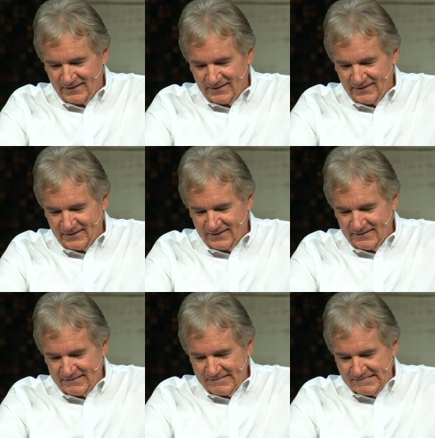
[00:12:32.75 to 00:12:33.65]

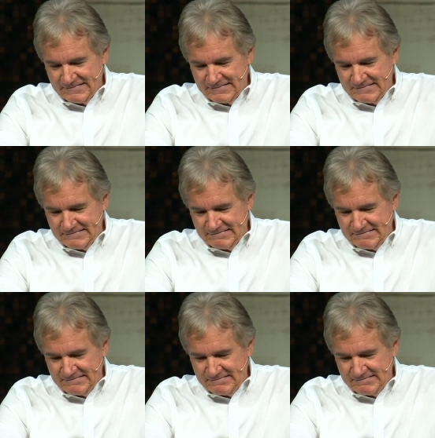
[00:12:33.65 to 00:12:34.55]

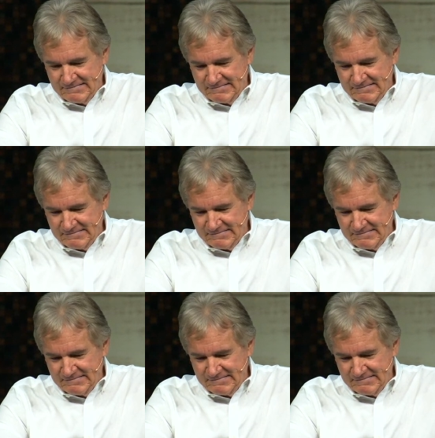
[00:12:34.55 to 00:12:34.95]
No one is speaking in this clip.